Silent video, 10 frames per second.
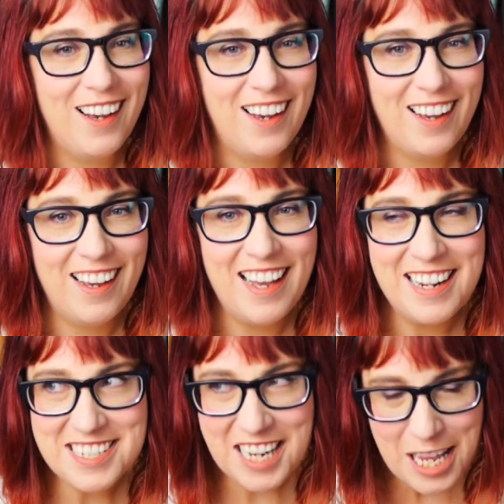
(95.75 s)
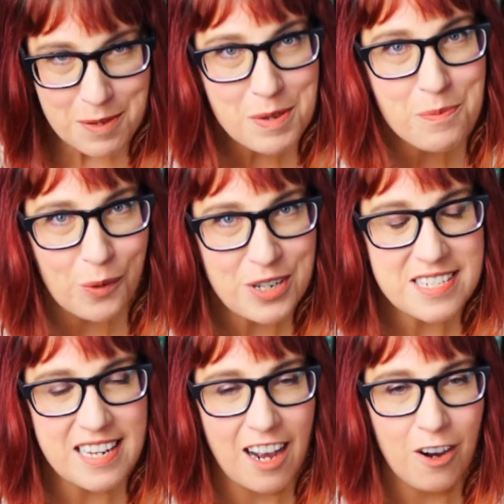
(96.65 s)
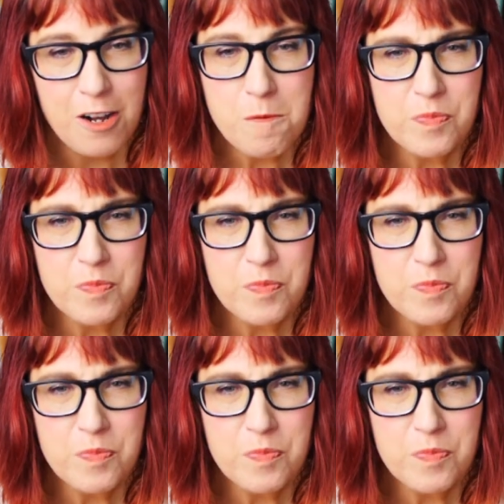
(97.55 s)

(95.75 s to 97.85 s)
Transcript: And as Amy points out,